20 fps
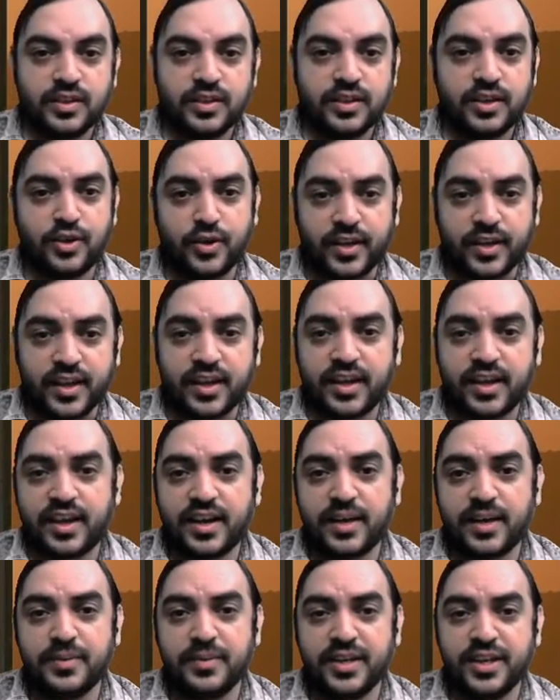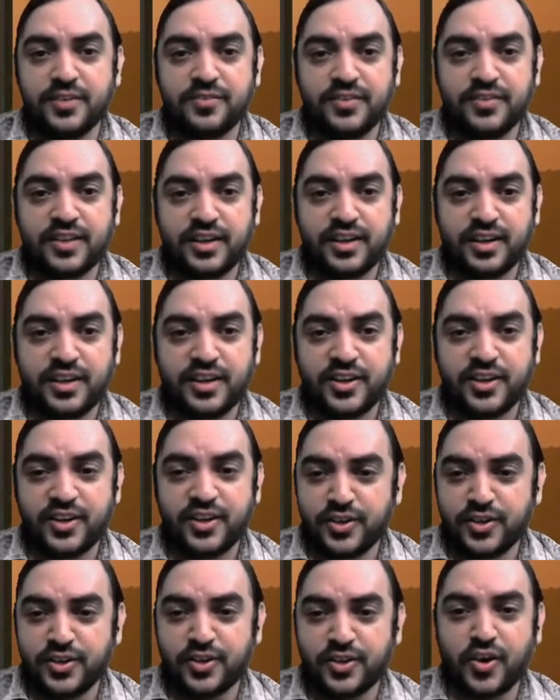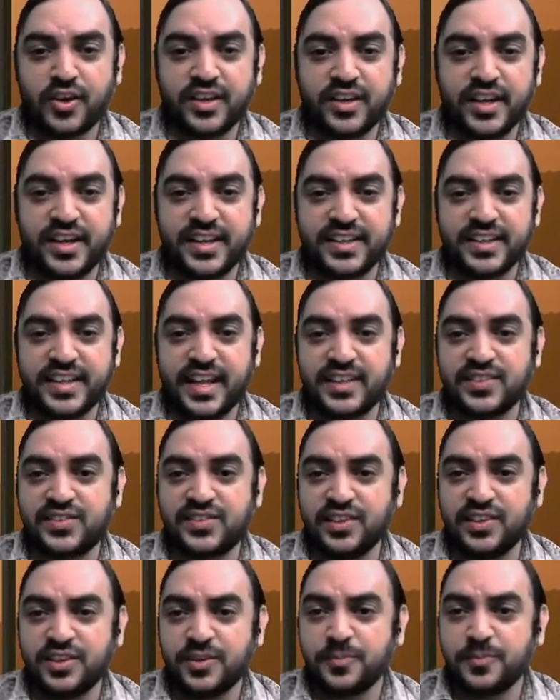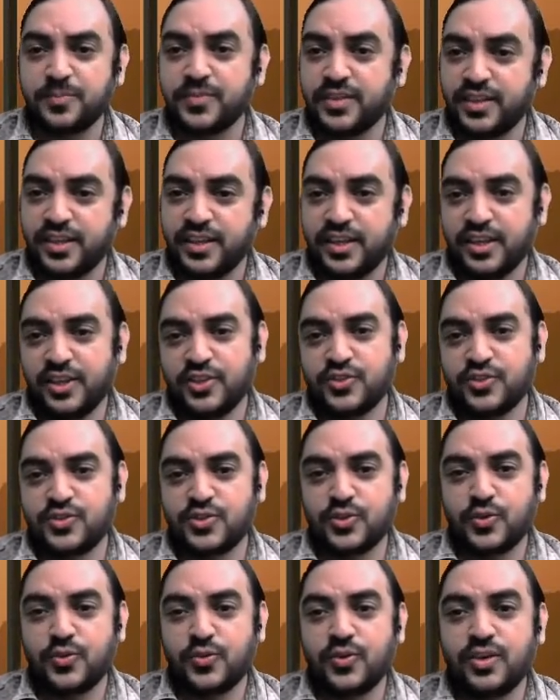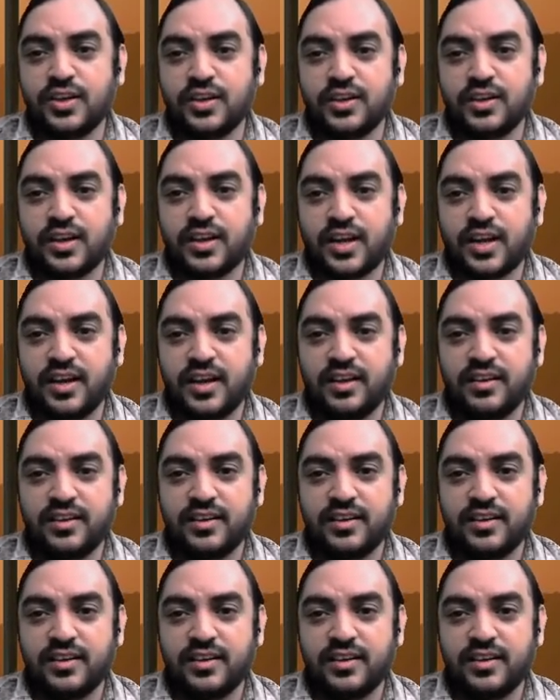Okay, uh, I believe uh, you're not getting the answer. So I'll